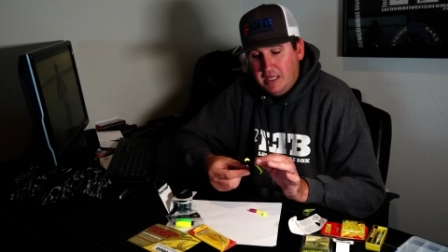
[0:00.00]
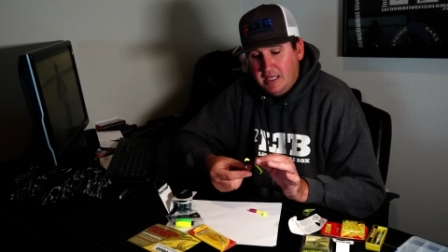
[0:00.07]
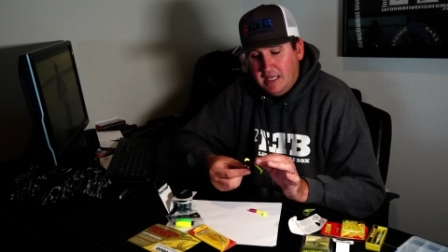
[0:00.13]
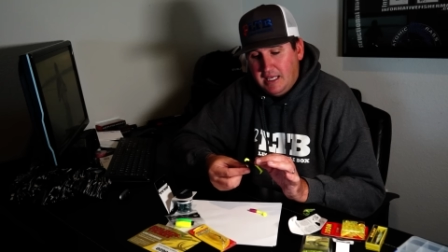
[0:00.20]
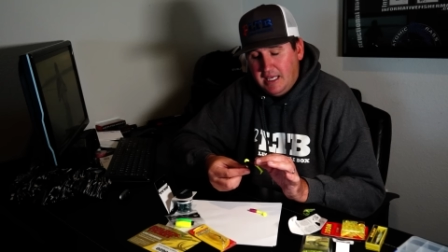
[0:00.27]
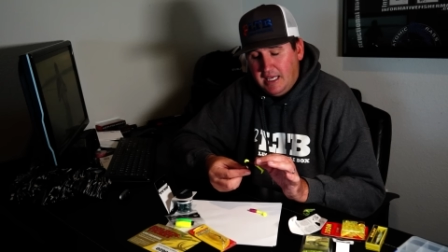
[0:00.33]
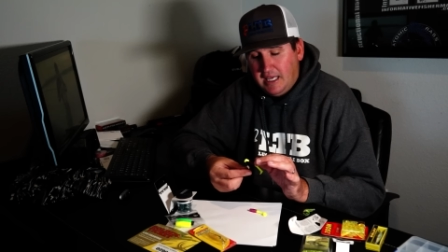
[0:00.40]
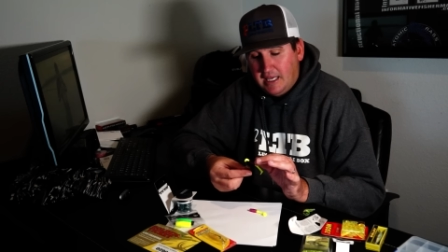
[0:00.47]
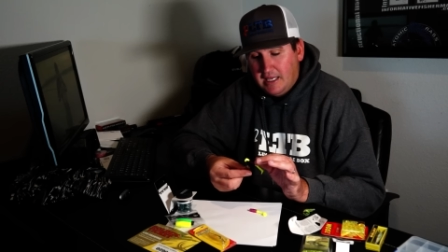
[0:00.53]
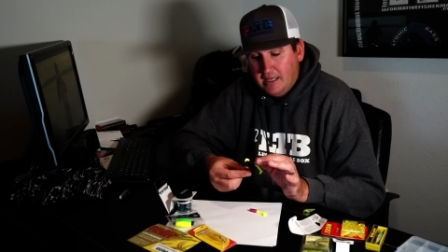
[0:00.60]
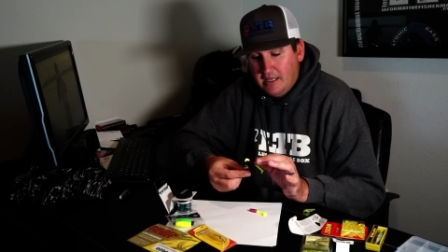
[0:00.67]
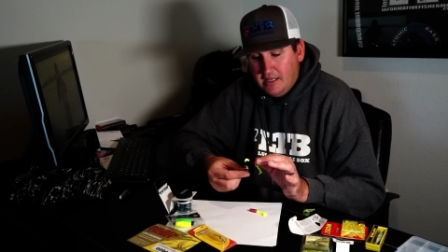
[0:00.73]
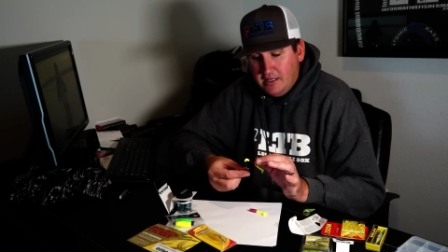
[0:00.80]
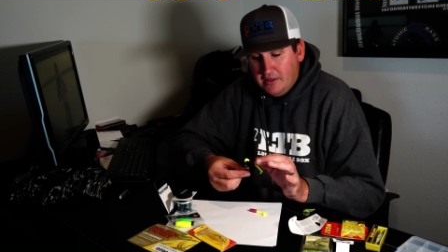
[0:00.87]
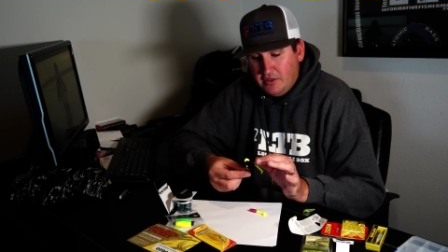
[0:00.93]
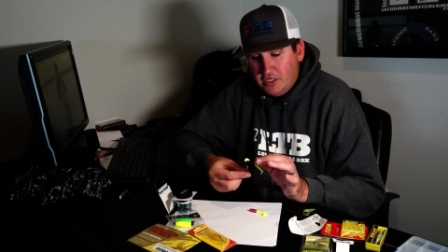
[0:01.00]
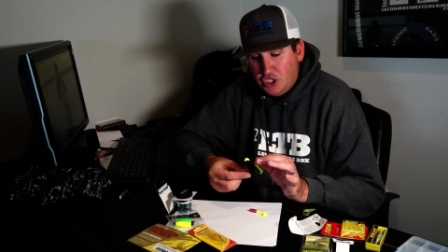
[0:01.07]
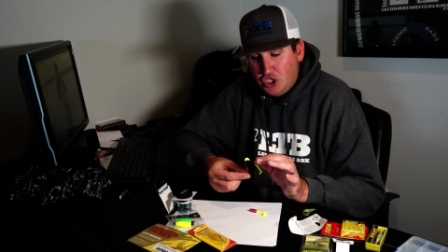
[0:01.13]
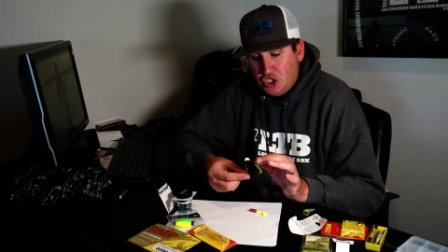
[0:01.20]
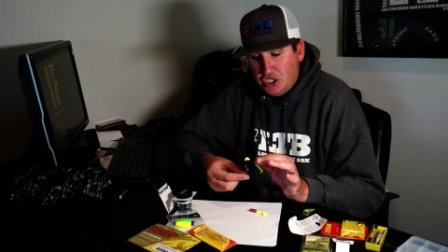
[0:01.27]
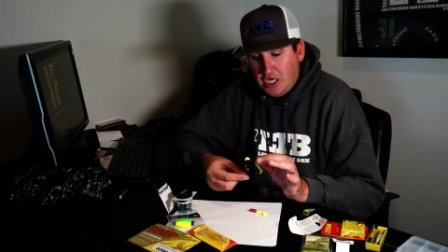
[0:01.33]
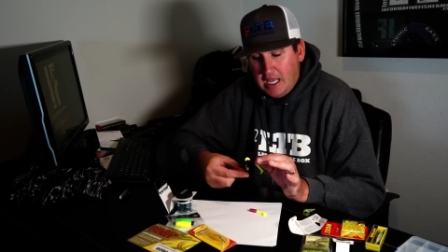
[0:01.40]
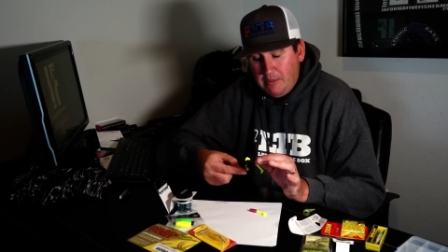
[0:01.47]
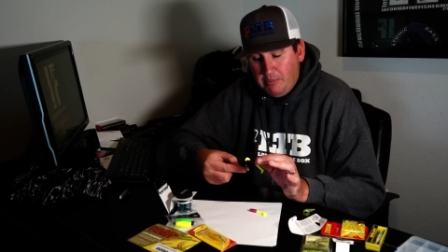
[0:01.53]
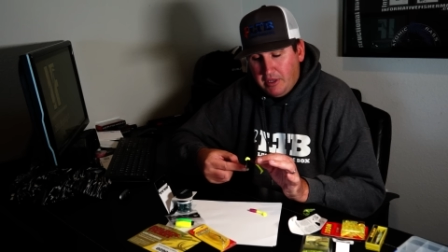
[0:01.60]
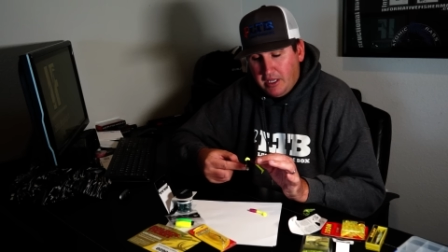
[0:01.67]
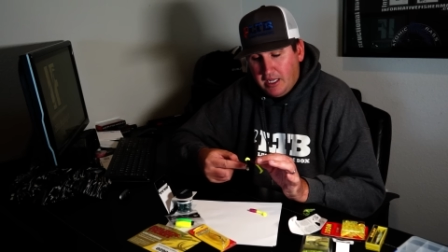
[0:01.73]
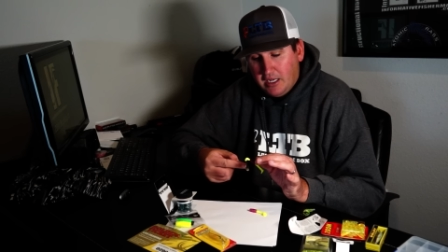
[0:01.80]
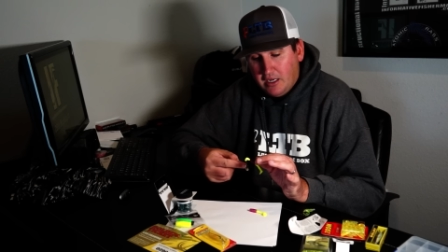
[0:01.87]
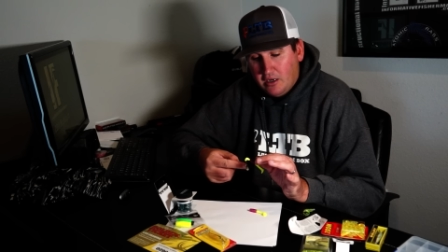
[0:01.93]
key. The shape
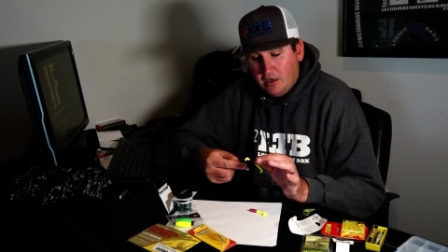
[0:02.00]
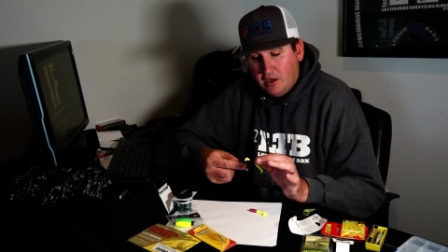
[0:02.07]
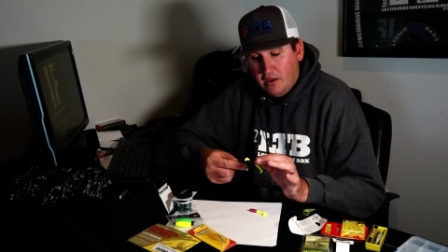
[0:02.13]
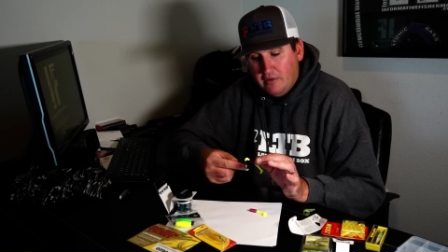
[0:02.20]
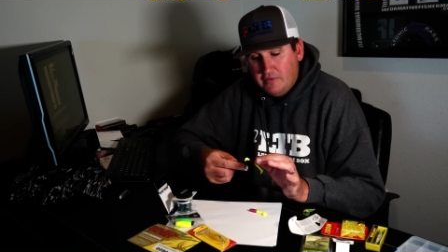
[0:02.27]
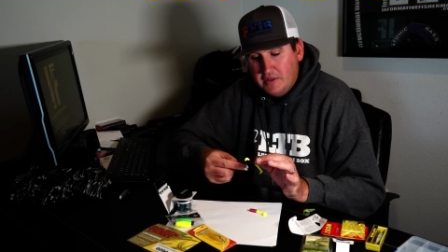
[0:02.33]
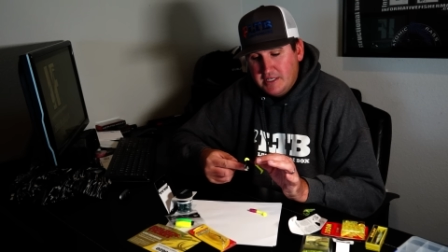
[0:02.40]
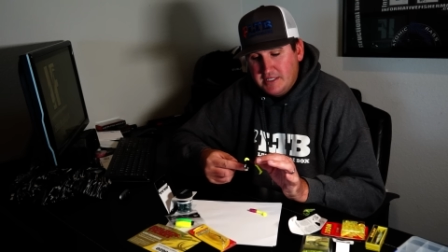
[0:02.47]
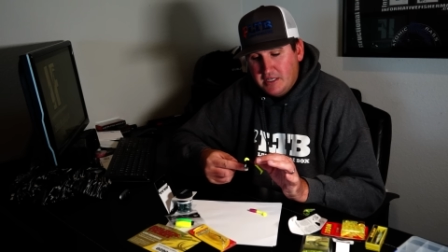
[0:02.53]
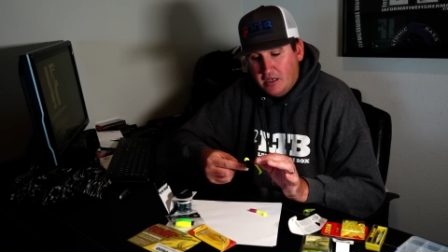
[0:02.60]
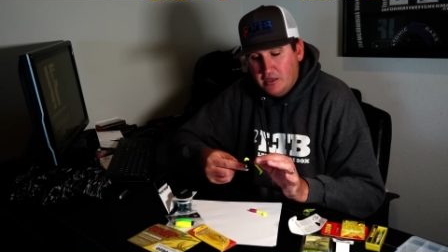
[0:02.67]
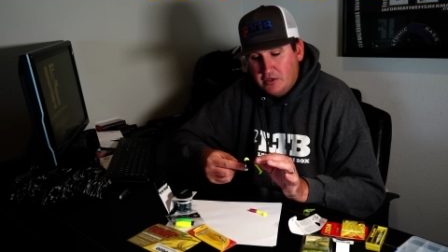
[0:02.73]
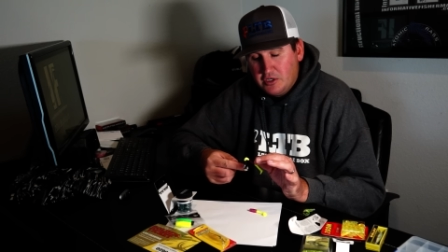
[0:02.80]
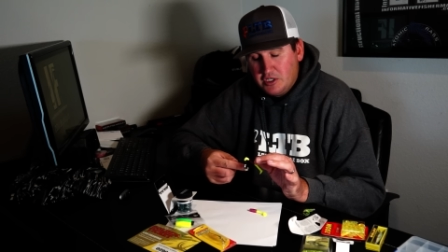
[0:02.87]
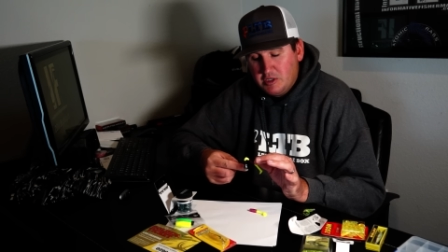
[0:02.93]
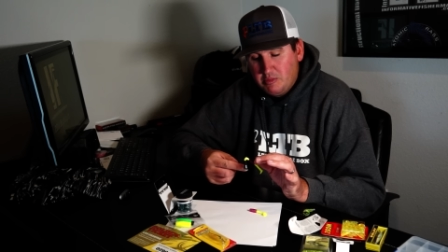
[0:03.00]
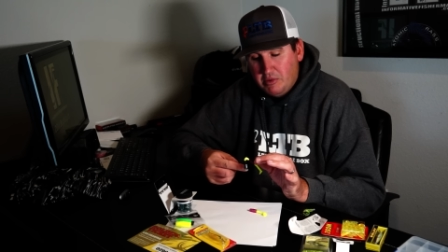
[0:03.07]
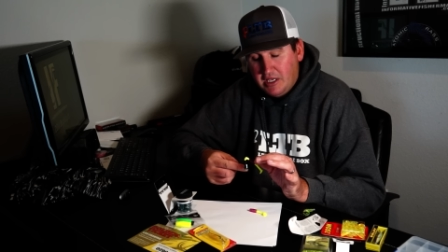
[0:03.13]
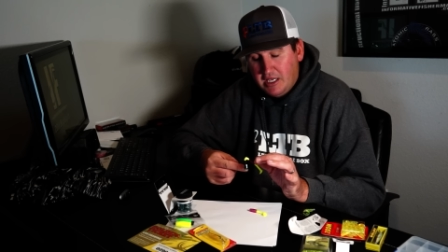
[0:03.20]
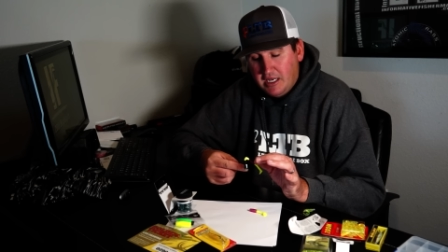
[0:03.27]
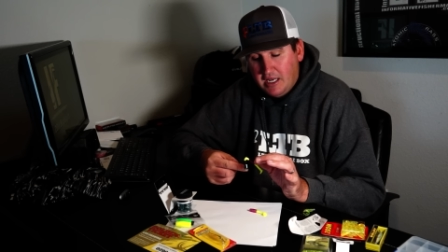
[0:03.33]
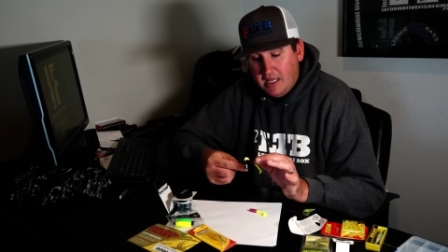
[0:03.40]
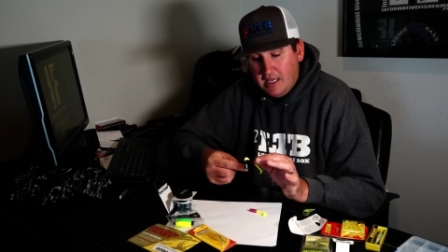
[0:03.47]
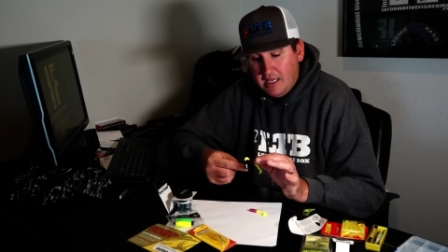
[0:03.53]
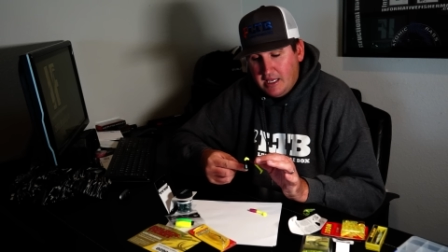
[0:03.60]
here of this underspin